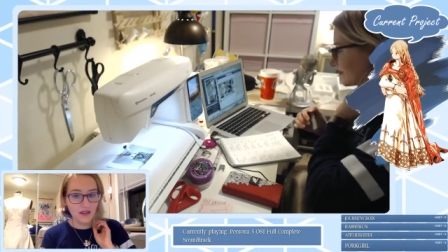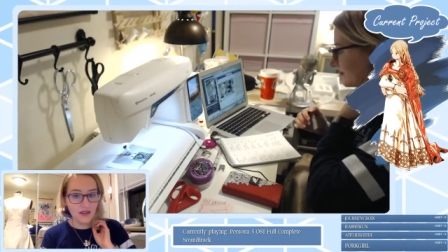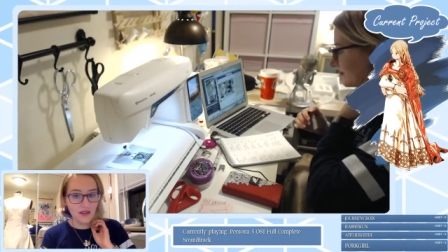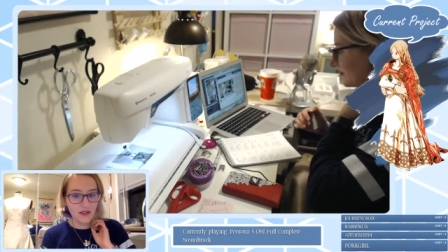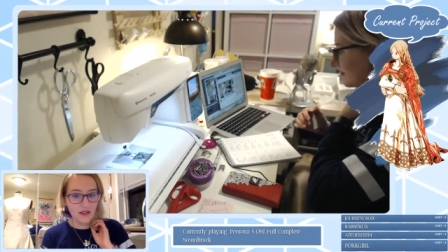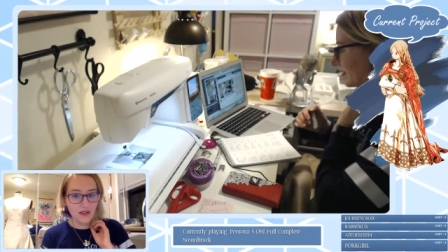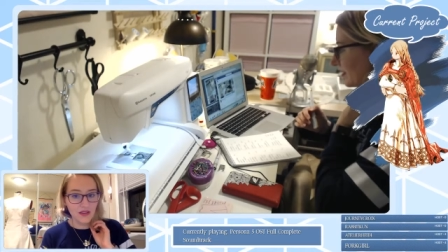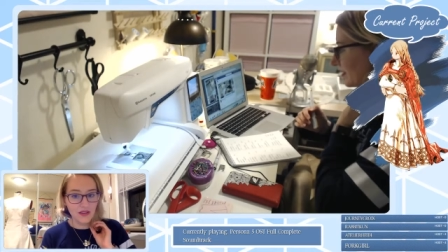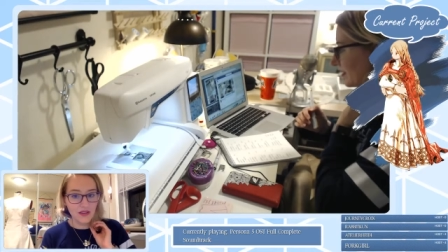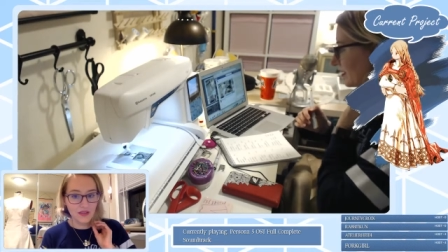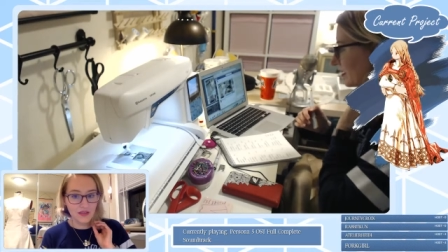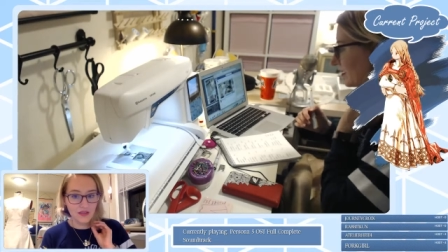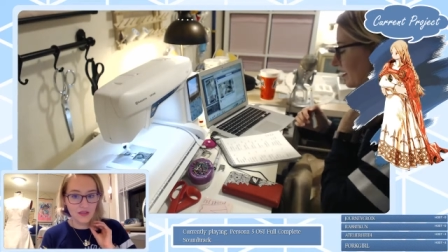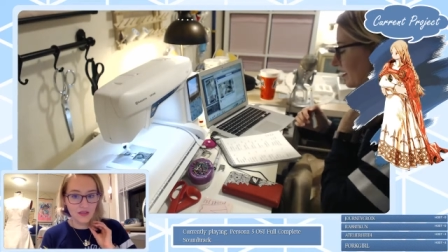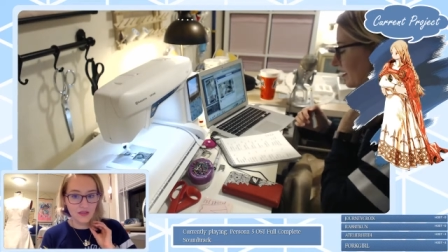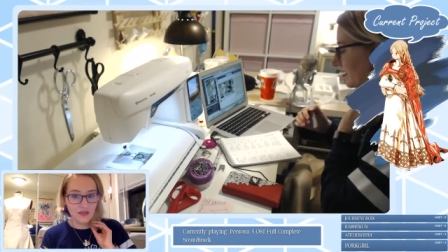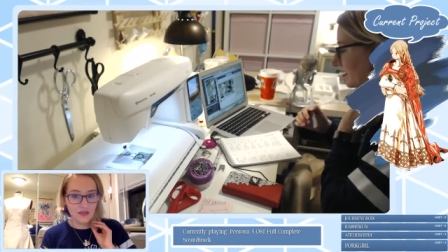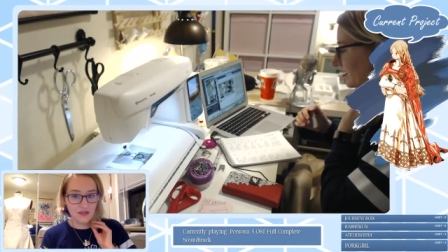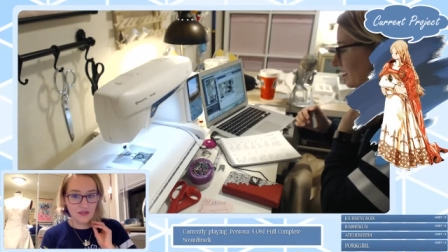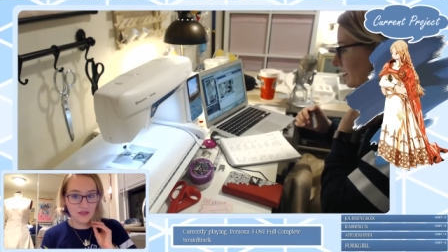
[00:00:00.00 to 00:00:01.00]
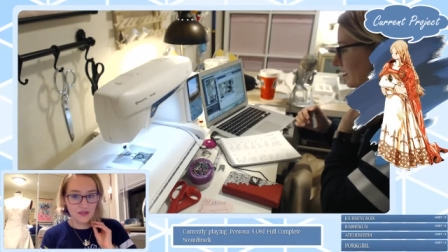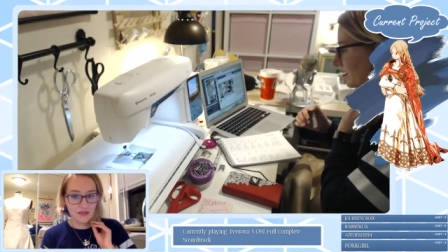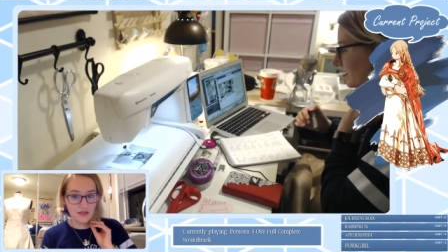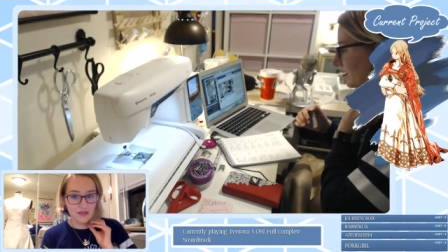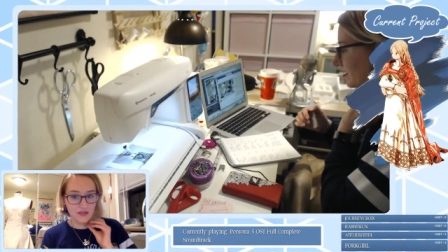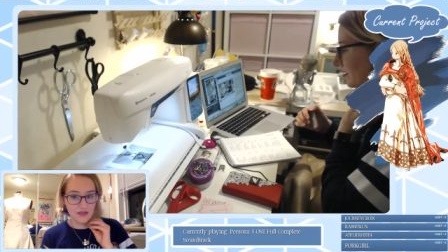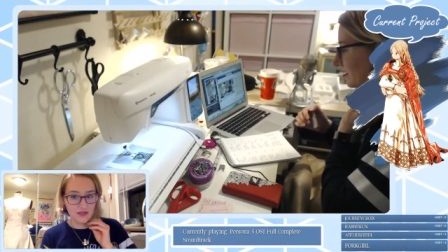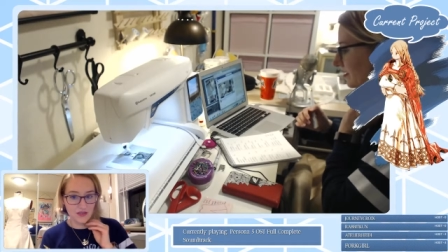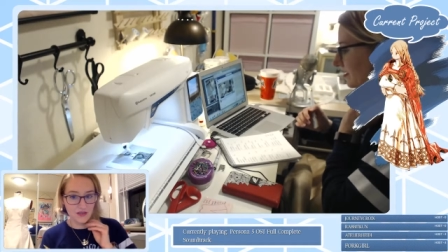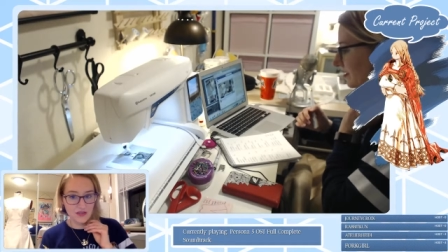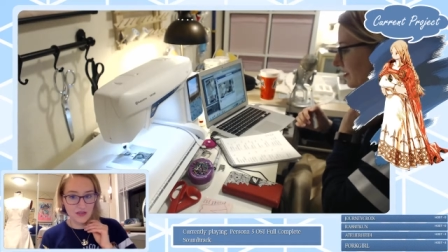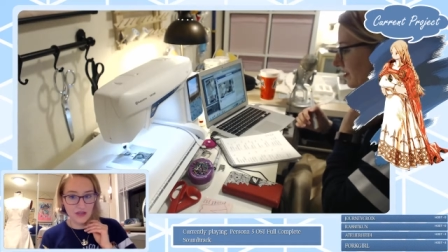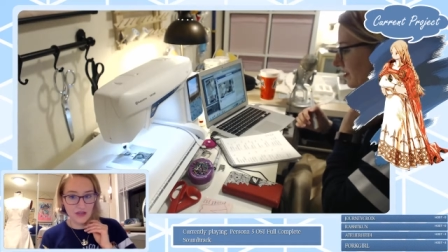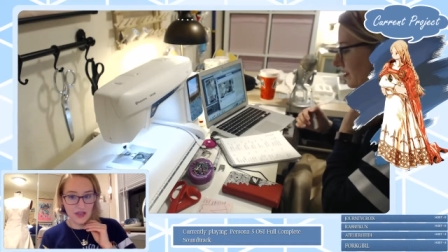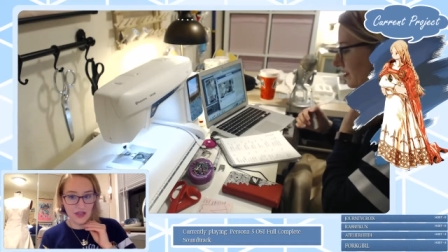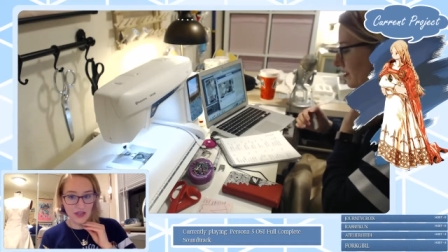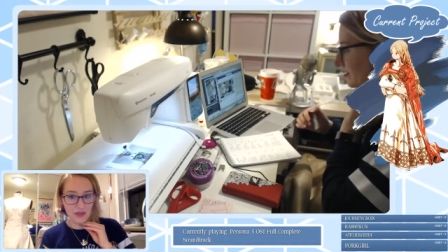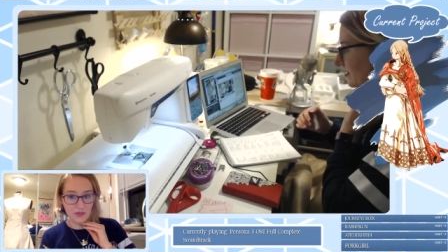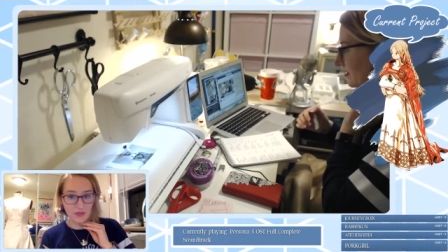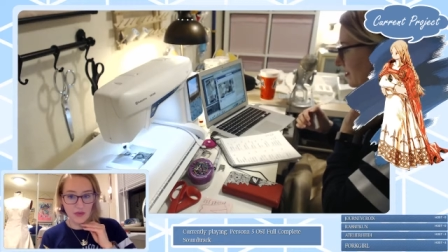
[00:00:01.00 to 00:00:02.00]
uh, so then
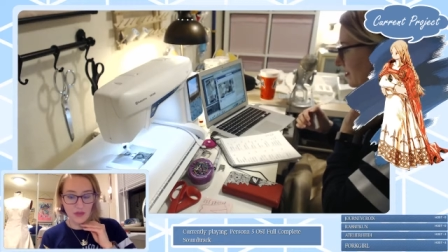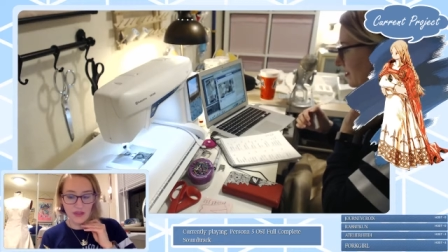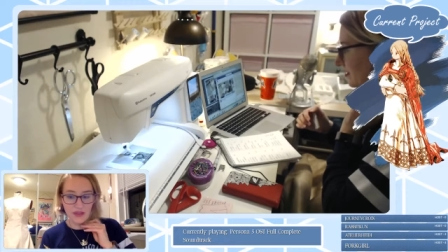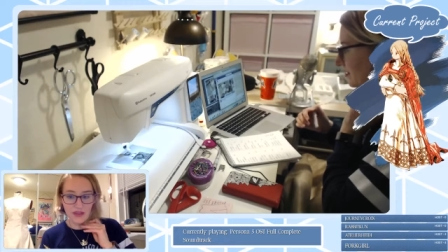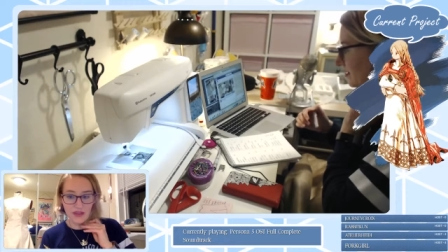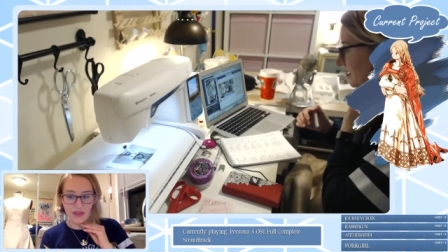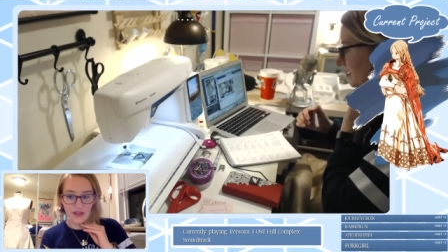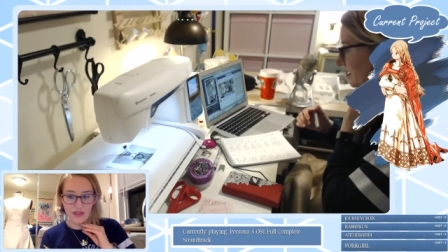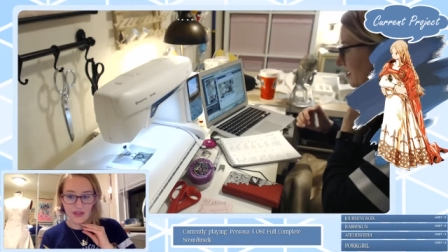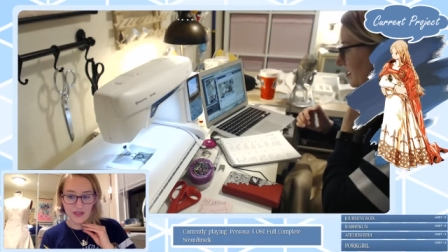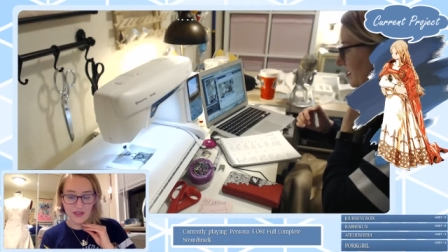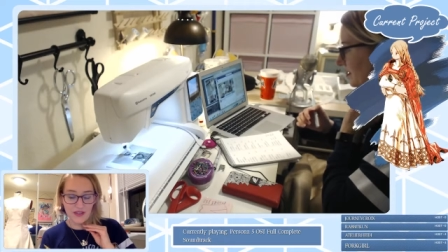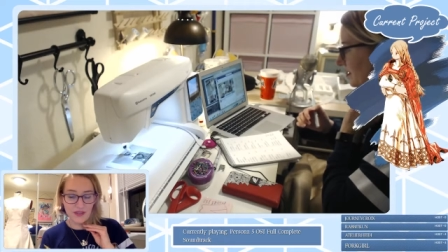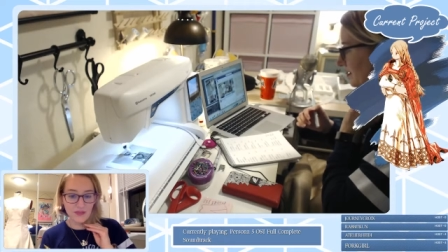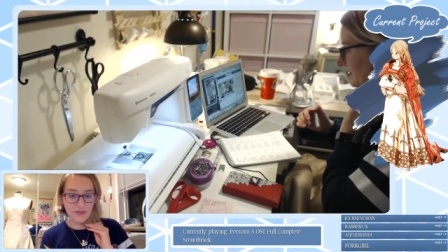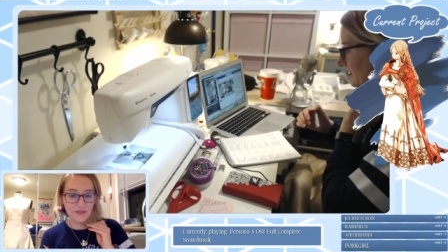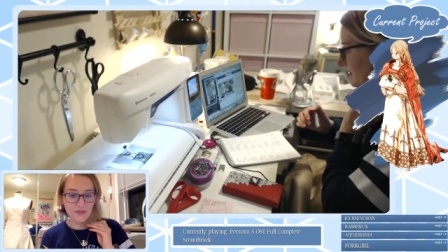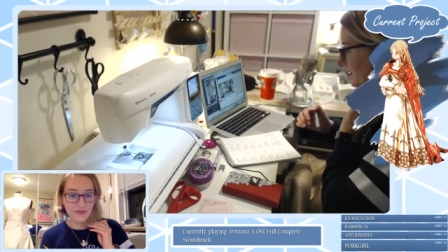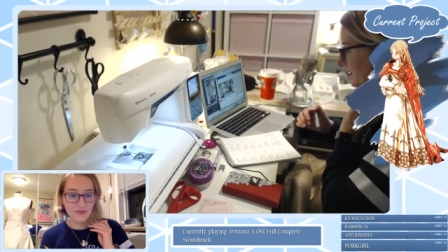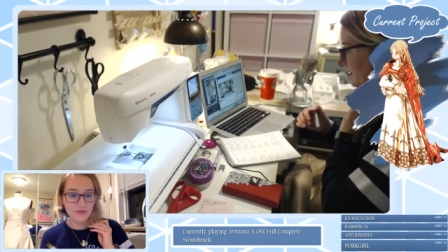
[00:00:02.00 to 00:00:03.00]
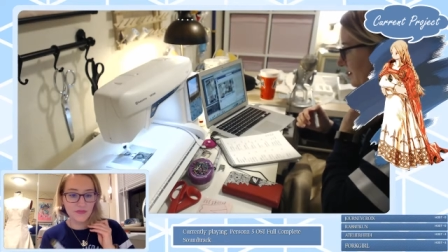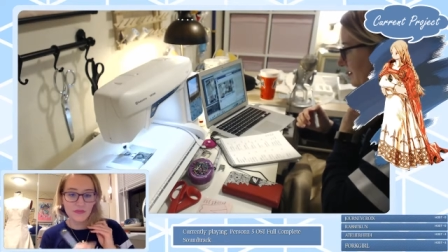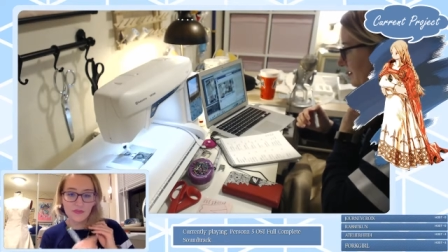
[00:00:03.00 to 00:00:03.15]
I can put the uh, um,